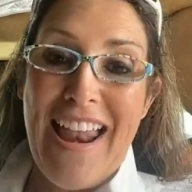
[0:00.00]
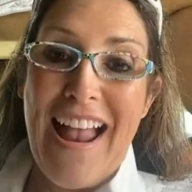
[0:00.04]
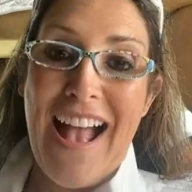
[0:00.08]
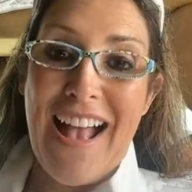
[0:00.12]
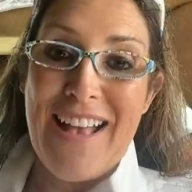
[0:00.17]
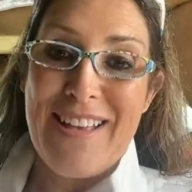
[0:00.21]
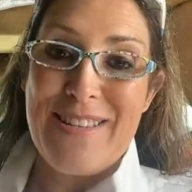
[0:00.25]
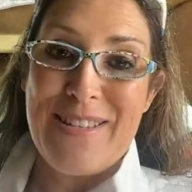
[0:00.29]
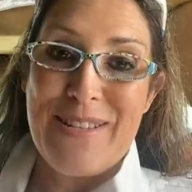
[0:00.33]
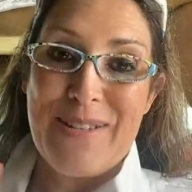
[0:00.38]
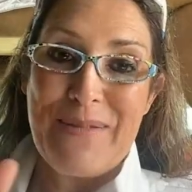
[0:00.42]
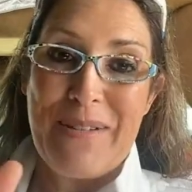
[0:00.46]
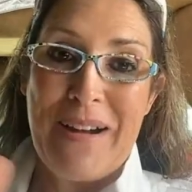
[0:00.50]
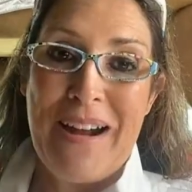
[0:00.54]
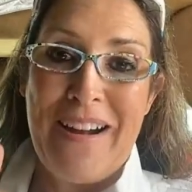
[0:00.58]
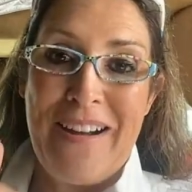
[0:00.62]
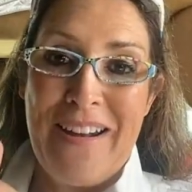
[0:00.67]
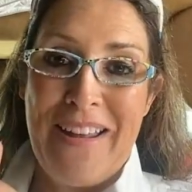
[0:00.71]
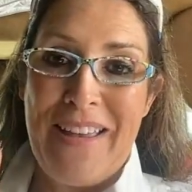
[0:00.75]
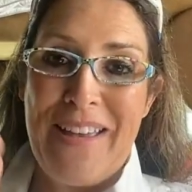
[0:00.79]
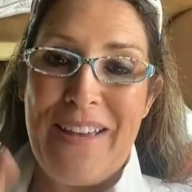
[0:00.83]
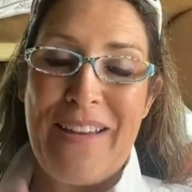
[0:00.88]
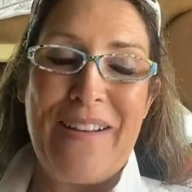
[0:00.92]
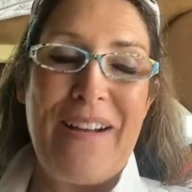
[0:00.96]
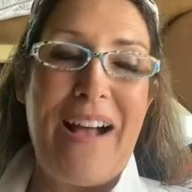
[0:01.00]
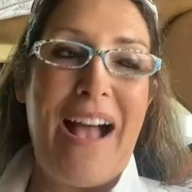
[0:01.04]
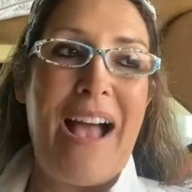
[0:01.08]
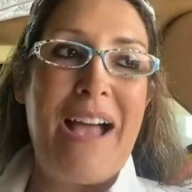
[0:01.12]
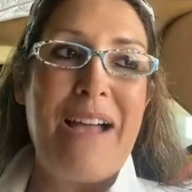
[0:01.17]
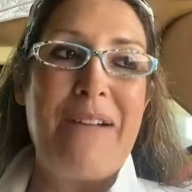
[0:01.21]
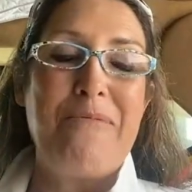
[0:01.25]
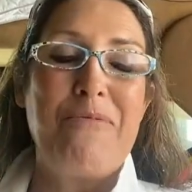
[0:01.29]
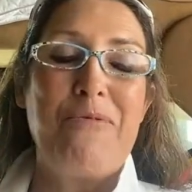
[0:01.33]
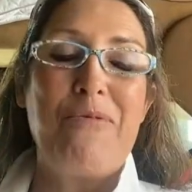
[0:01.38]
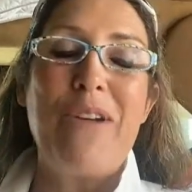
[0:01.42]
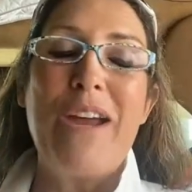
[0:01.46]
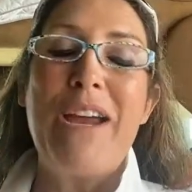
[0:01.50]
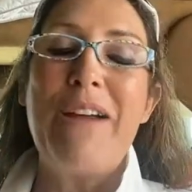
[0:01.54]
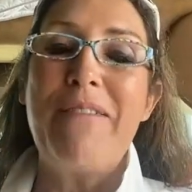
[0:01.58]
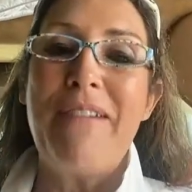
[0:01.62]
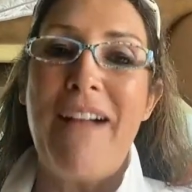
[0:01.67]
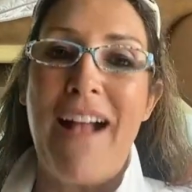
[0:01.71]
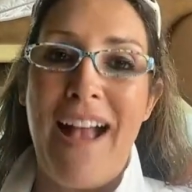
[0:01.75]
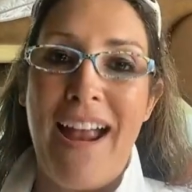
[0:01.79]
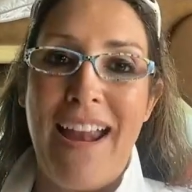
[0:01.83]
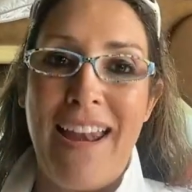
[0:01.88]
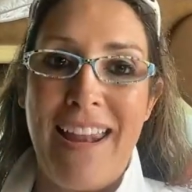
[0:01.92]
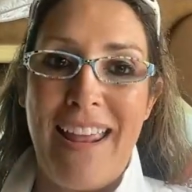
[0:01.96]
I swear to you, I am
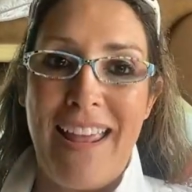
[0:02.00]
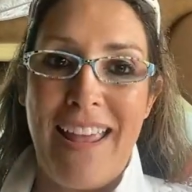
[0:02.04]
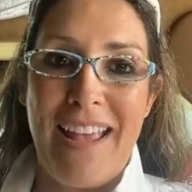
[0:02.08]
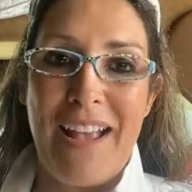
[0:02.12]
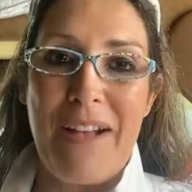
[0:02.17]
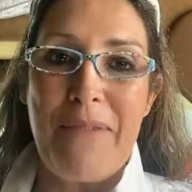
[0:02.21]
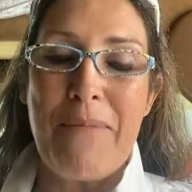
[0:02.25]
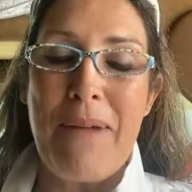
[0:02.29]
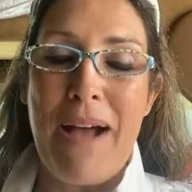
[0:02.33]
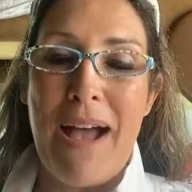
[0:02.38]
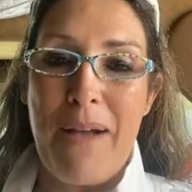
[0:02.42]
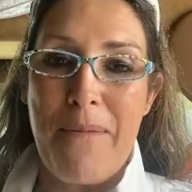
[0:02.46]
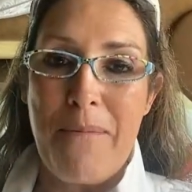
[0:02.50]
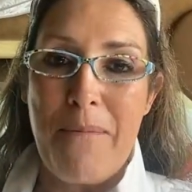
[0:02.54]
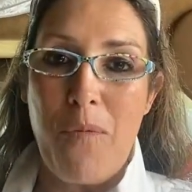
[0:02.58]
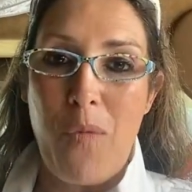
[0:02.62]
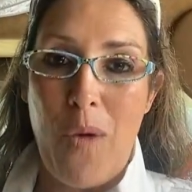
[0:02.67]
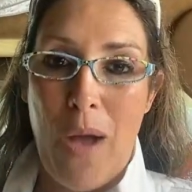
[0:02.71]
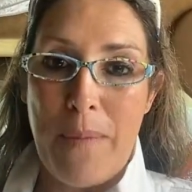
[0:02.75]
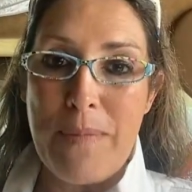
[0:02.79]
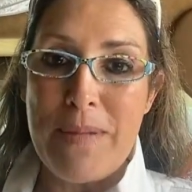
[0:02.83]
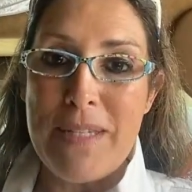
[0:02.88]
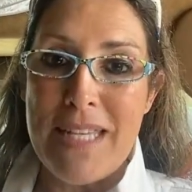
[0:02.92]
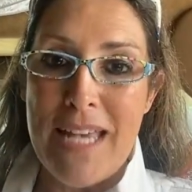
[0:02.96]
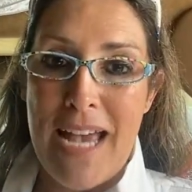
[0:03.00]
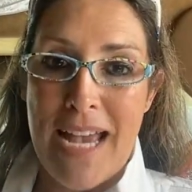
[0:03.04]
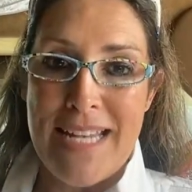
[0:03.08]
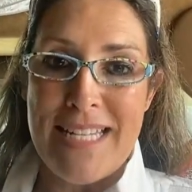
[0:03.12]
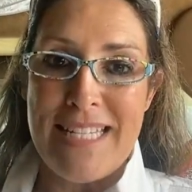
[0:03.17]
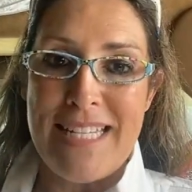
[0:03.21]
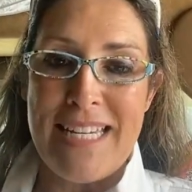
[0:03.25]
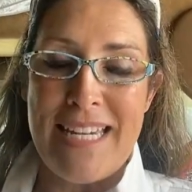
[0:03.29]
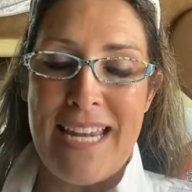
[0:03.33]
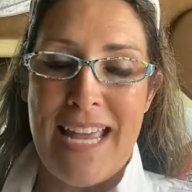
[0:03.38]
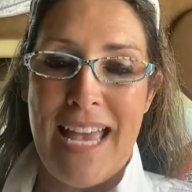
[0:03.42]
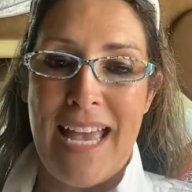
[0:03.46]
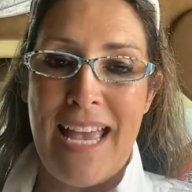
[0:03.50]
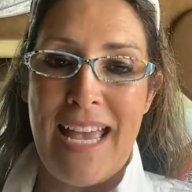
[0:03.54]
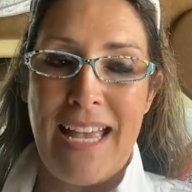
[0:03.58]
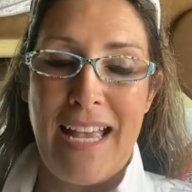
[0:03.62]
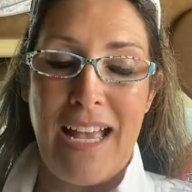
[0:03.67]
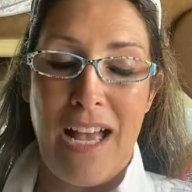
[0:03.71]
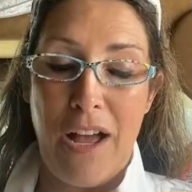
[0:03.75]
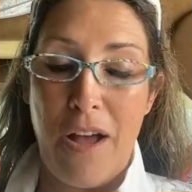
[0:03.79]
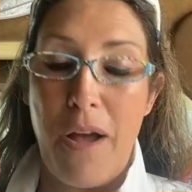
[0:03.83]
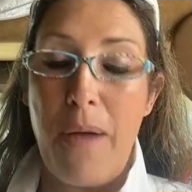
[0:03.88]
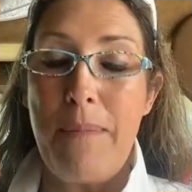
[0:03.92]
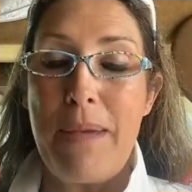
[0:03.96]
rewriting my website today.
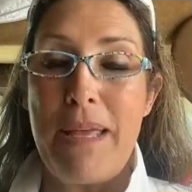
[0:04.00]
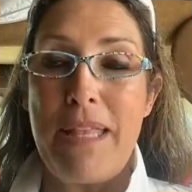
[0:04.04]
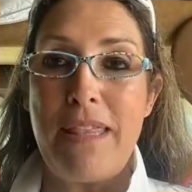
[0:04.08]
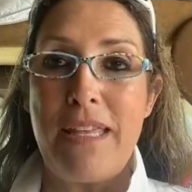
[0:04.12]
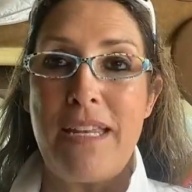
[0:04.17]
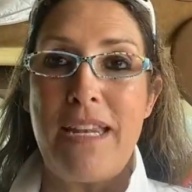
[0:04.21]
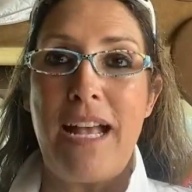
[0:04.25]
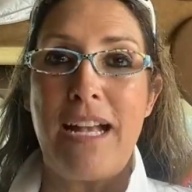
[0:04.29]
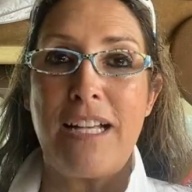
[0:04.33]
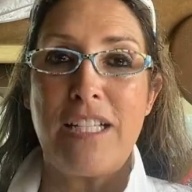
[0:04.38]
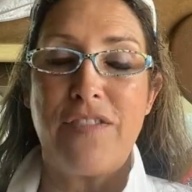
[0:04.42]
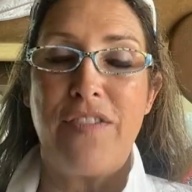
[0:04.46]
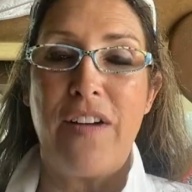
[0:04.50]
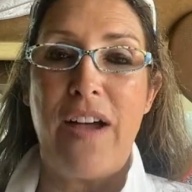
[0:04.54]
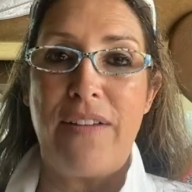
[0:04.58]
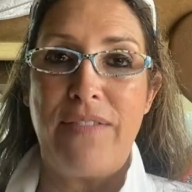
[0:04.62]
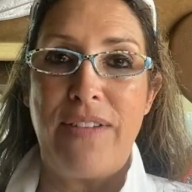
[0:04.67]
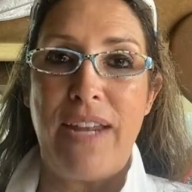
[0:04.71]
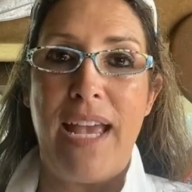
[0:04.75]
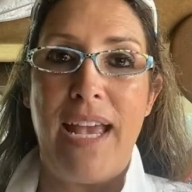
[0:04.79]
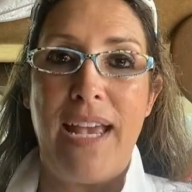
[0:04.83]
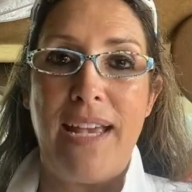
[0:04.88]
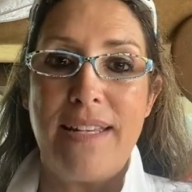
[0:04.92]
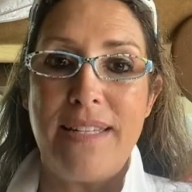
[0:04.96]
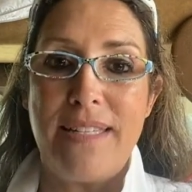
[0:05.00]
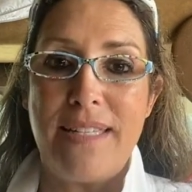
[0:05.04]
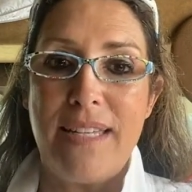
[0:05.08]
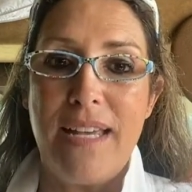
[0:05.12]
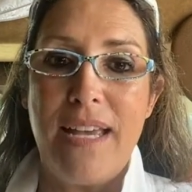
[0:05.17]
The next 5 days.